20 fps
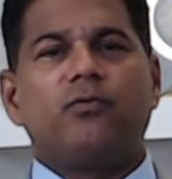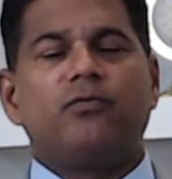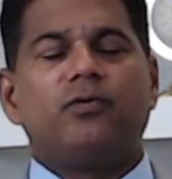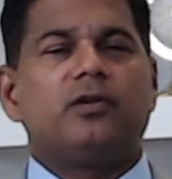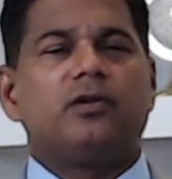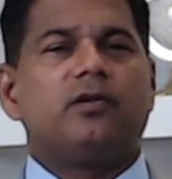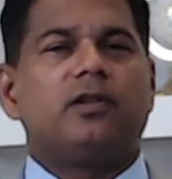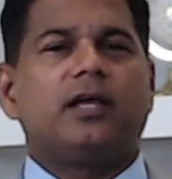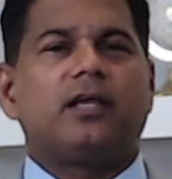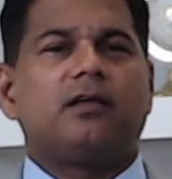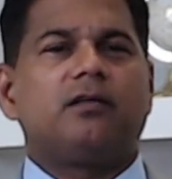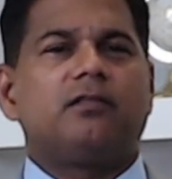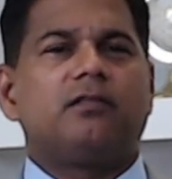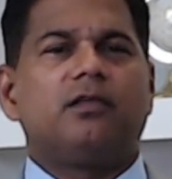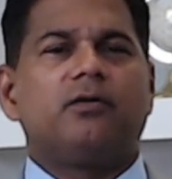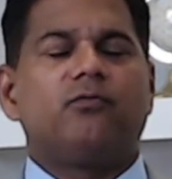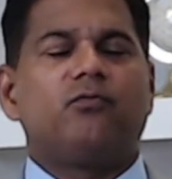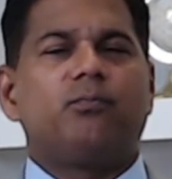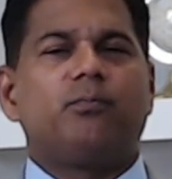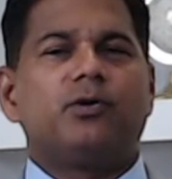Like
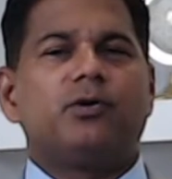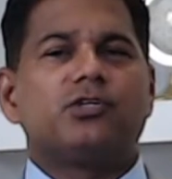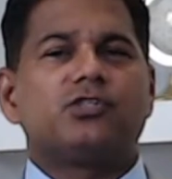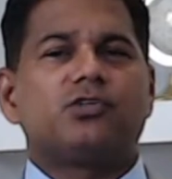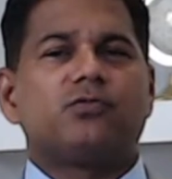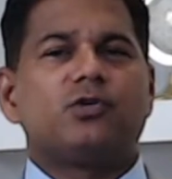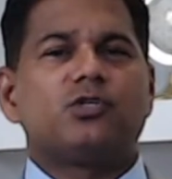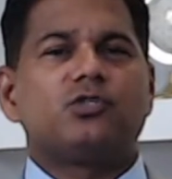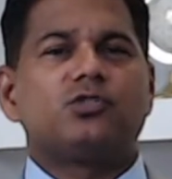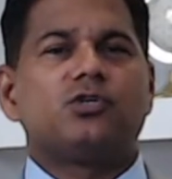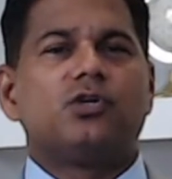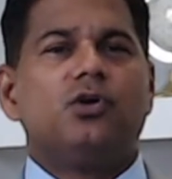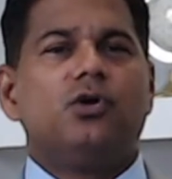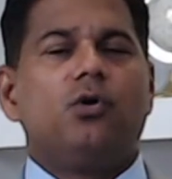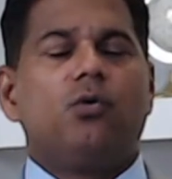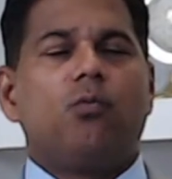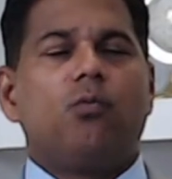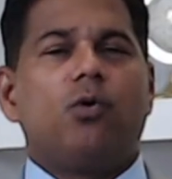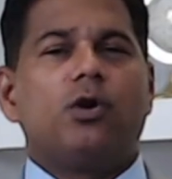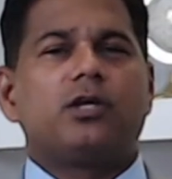the person was
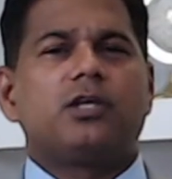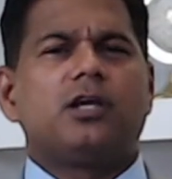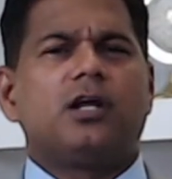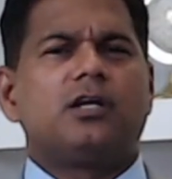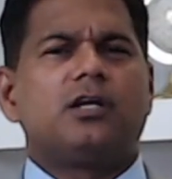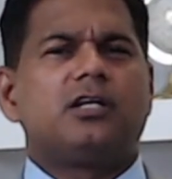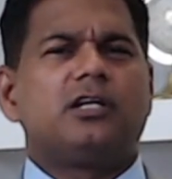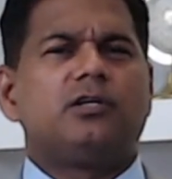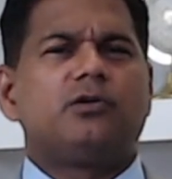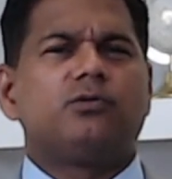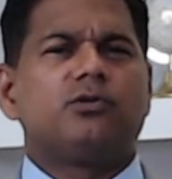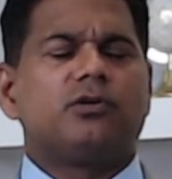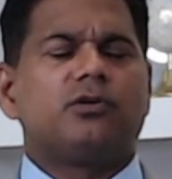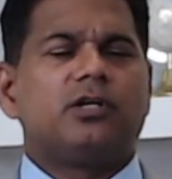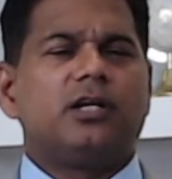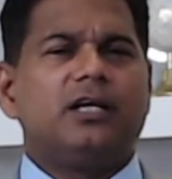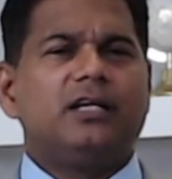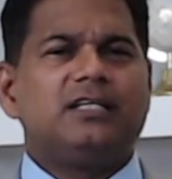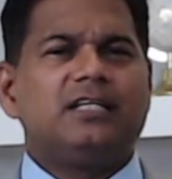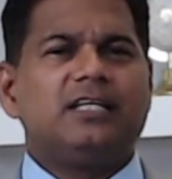working until
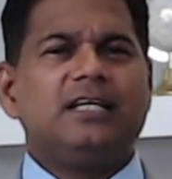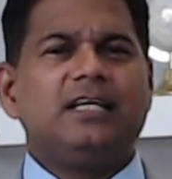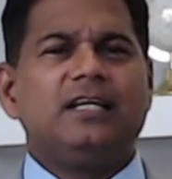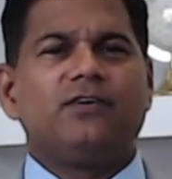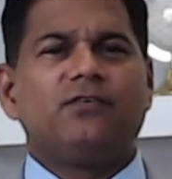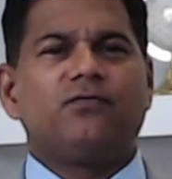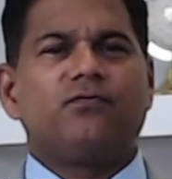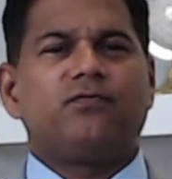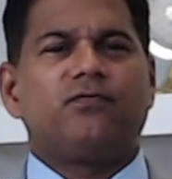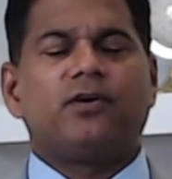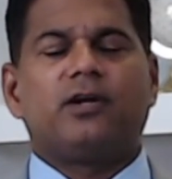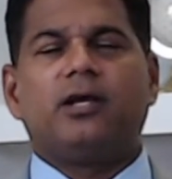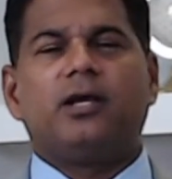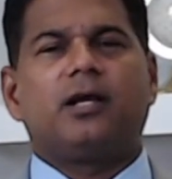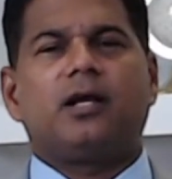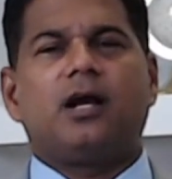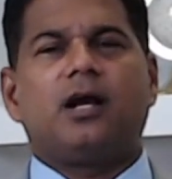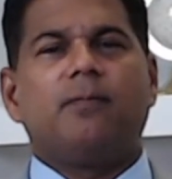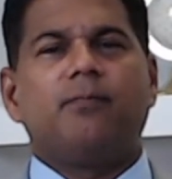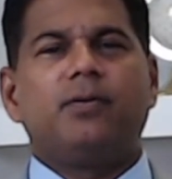2018 for a
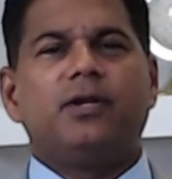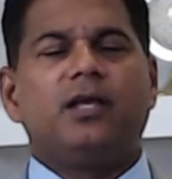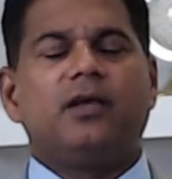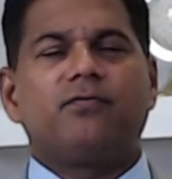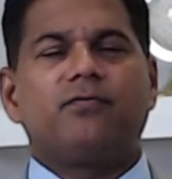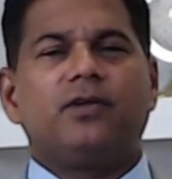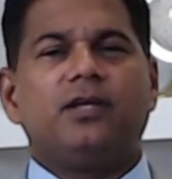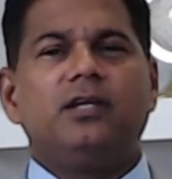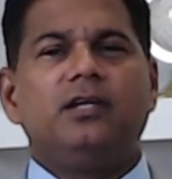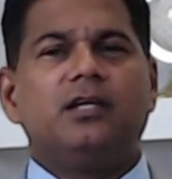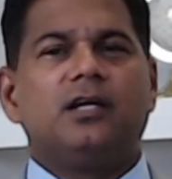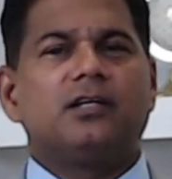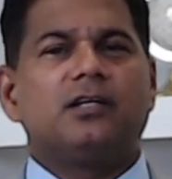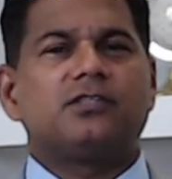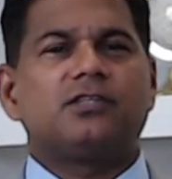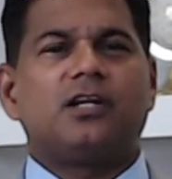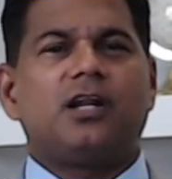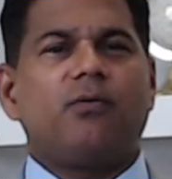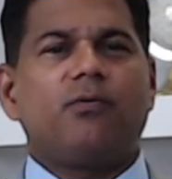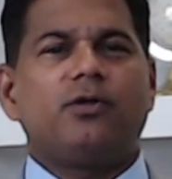company of India. I
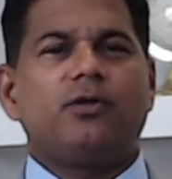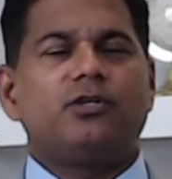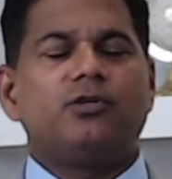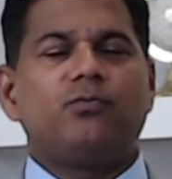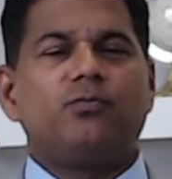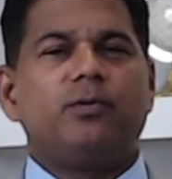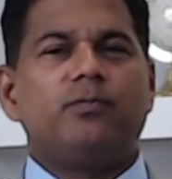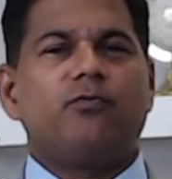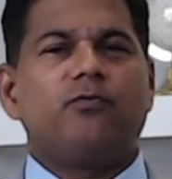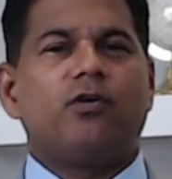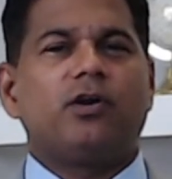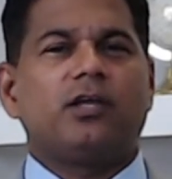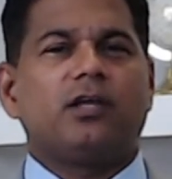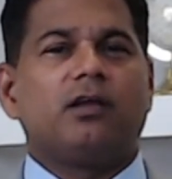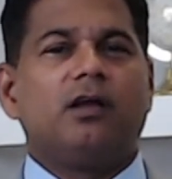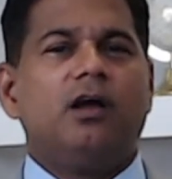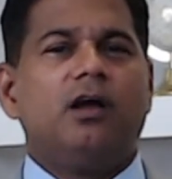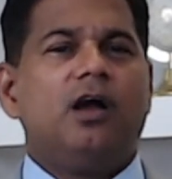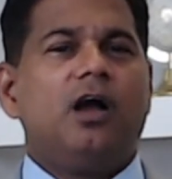said, how can you be working?